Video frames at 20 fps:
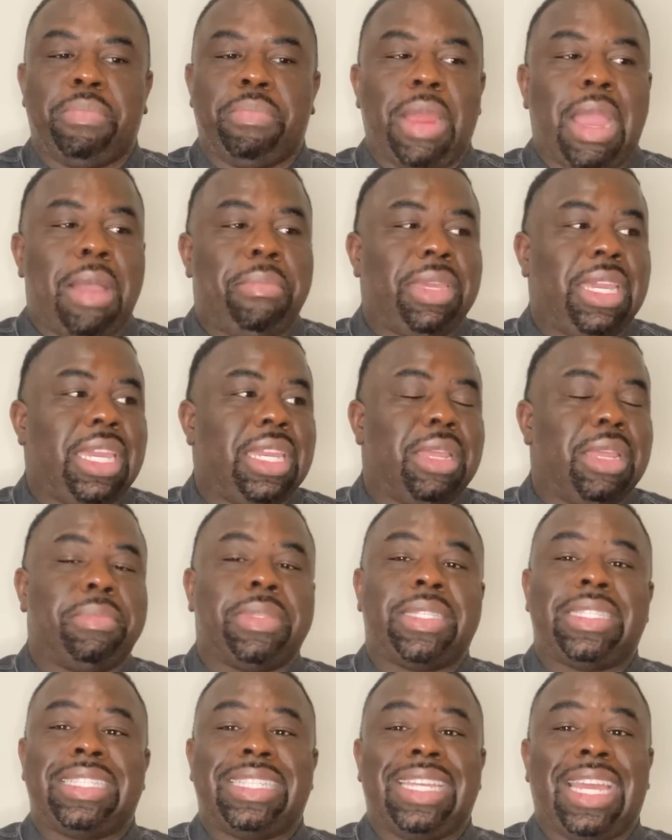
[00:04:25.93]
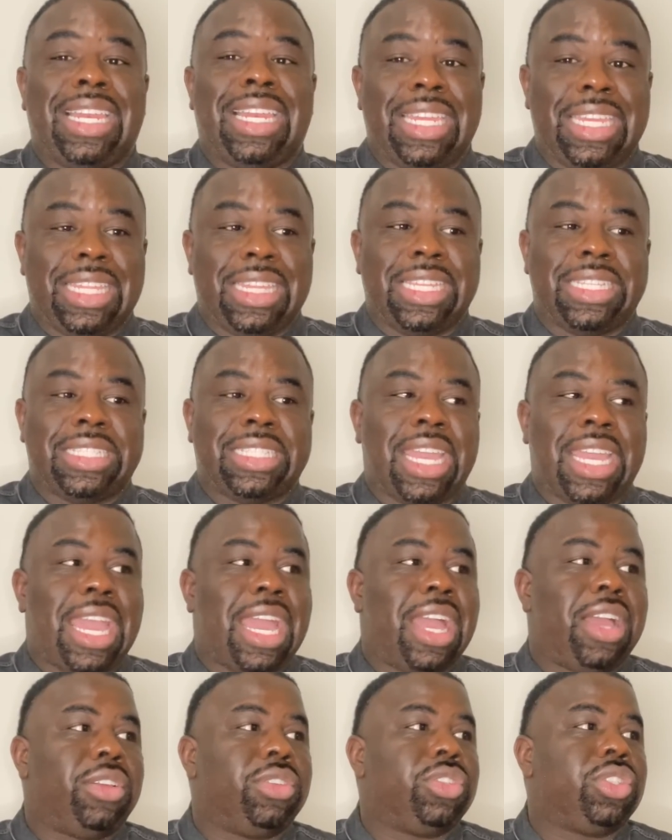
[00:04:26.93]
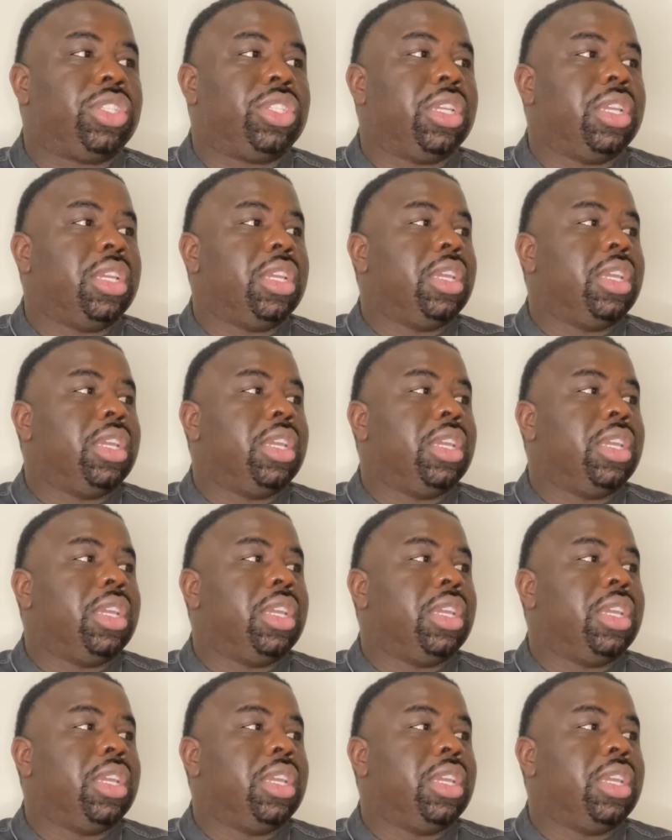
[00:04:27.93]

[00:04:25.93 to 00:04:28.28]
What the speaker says: probably end up selling this couch,